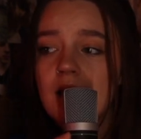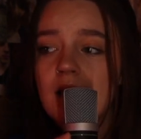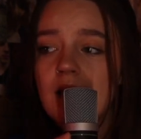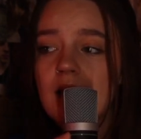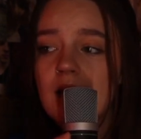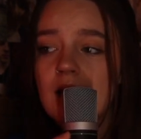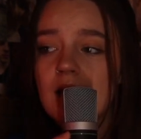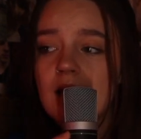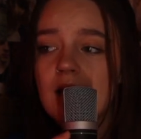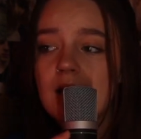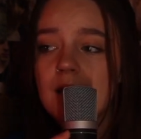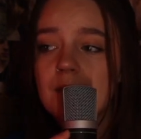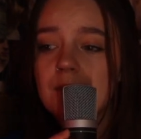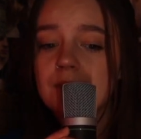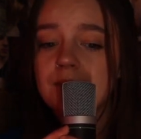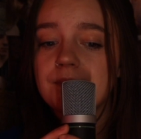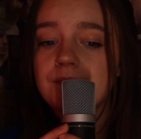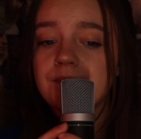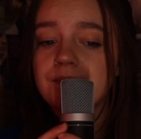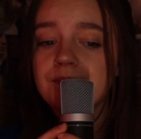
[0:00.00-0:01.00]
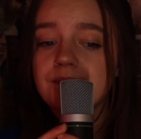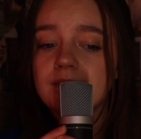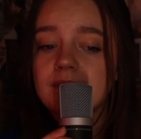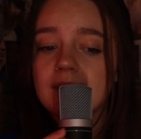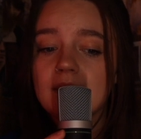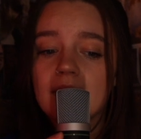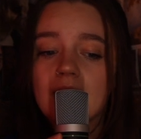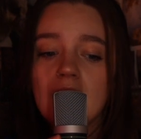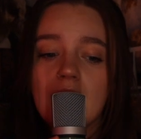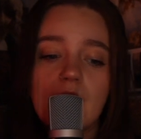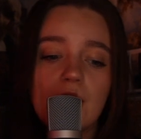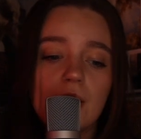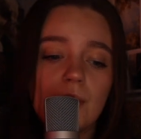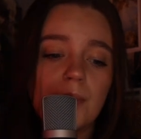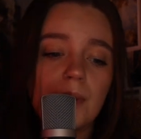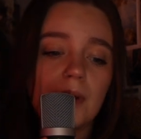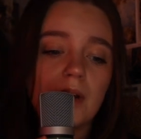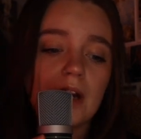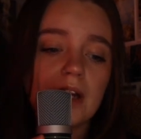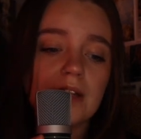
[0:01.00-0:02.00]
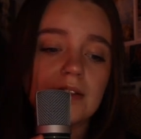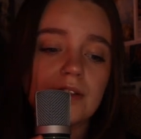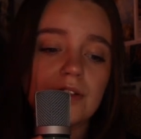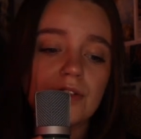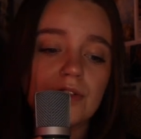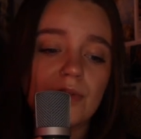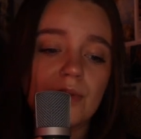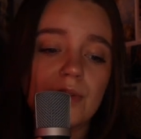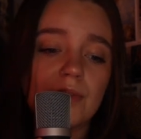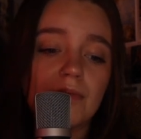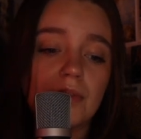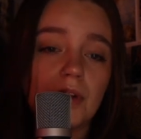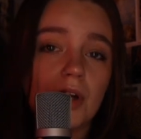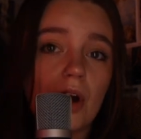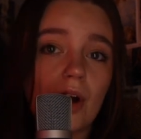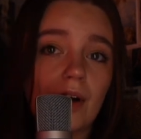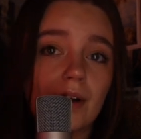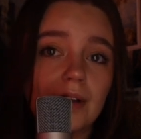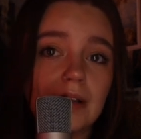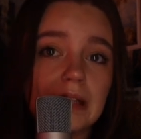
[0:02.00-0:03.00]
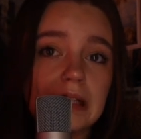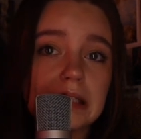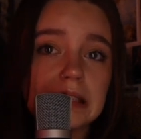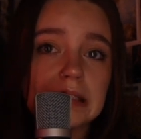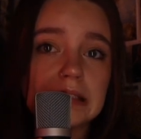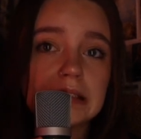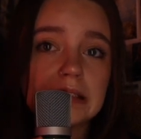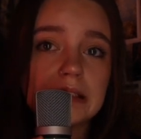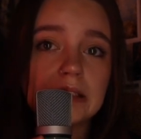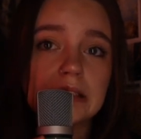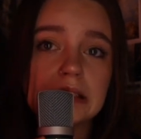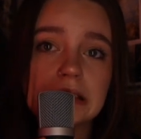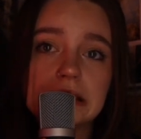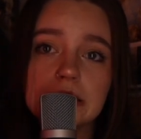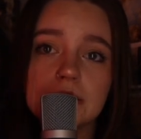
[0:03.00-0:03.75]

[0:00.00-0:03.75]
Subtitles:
I hope you guys enjoyed regardless.